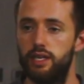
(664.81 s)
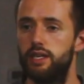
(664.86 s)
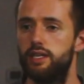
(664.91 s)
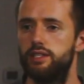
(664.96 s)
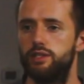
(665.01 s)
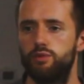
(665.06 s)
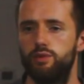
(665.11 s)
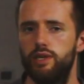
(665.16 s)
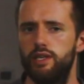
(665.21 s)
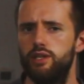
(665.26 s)

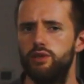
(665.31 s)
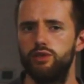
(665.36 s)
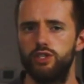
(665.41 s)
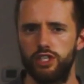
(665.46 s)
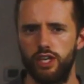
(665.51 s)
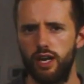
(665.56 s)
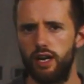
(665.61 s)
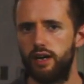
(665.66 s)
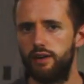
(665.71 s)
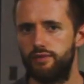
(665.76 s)
because when you
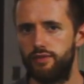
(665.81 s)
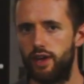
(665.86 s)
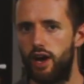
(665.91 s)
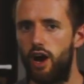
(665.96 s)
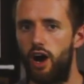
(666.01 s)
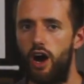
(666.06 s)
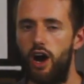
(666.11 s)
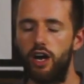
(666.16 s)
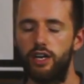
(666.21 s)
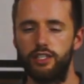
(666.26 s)
shut off the
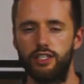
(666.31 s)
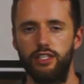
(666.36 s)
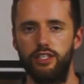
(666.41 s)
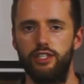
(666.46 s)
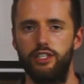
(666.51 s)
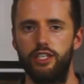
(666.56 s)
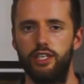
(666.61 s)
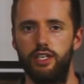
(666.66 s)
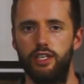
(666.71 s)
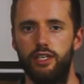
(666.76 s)

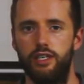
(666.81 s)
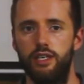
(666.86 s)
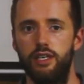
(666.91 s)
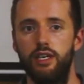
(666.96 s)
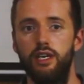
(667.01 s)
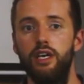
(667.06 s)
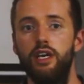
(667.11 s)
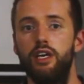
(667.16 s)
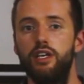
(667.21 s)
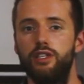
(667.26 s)
oxygen
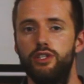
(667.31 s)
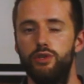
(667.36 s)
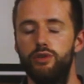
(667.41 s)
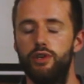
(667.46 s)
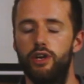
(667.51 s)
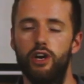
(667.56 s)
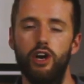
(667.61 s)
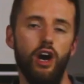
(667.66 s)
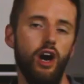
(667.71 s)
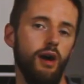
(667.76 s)
to
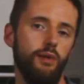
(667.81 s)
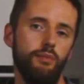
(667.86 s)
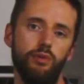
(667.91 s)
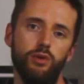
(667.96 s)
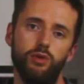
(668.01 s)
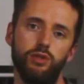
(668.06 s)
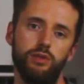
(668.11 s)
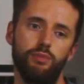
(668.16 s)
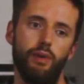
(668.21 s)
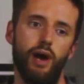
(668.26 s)
your
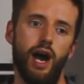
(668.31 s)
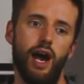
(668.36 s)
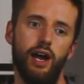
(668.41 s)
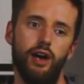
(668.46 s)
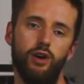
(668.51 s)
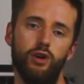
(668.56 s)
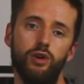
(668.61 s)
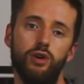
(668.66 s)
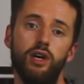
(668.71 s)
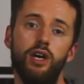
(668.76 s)
compost
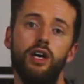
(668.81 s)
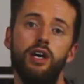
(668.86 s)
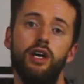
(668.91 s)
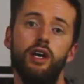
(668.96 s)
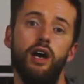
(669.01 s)
pile,